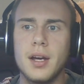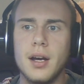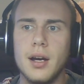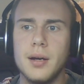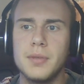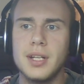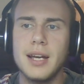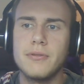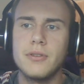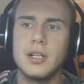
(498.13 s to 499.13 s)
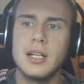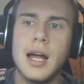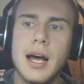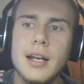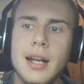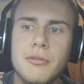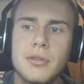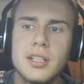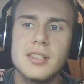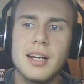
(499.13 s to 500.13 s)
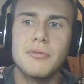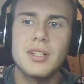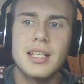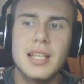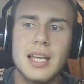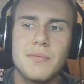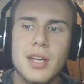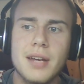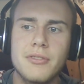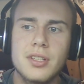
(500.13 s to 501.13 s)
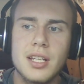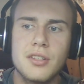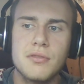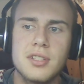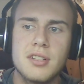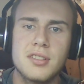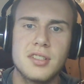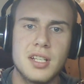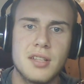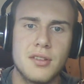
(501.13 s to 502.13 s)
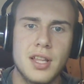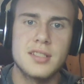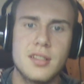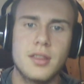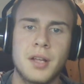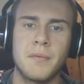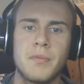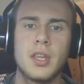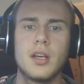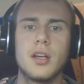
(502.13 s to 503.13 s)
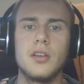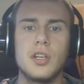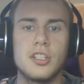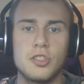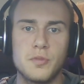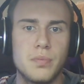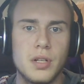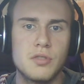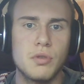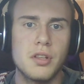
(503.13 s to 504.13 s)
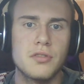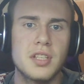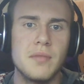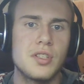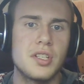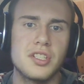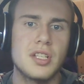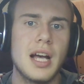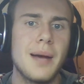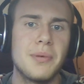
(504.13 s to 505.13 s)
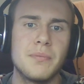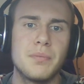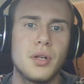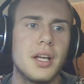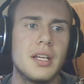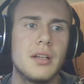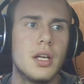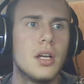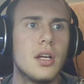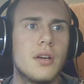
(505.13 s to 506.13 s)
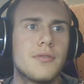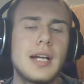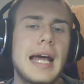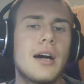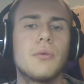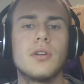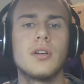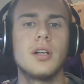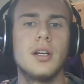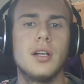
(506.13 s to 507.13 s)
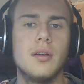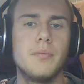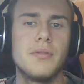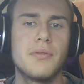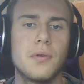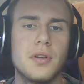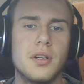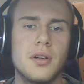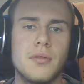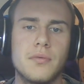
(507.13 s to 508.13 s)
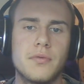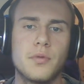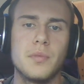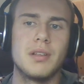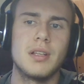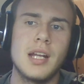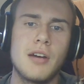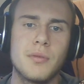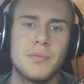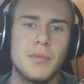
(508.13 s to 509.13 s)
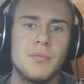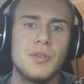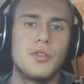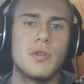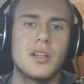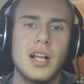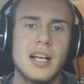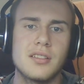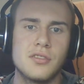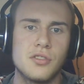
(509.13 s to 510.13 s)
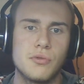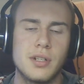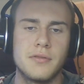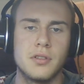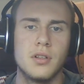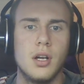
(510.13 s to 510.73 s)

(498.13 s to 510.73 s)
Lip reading: to have fun on, it's not really a game you have to take too seriously either. That's the thing. It's one of those games you can just hop in and play for an hour before for me, an hour in between classes or whatever.